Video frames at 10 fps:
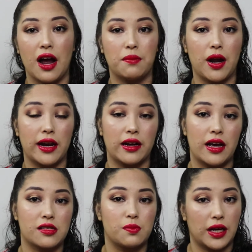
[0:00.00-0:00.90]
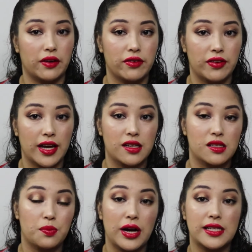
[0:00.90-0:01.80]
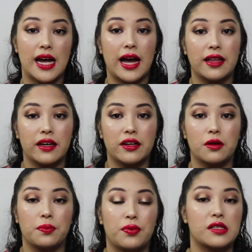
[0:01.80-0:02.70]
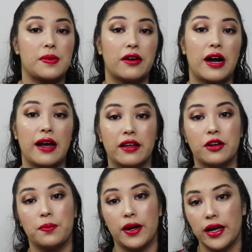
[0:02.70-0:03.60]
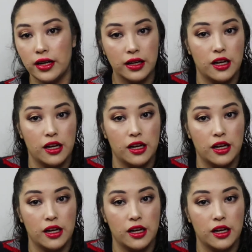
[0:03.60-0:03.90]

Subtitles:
I'm not as big of a fan as a pressed powder highlighter, but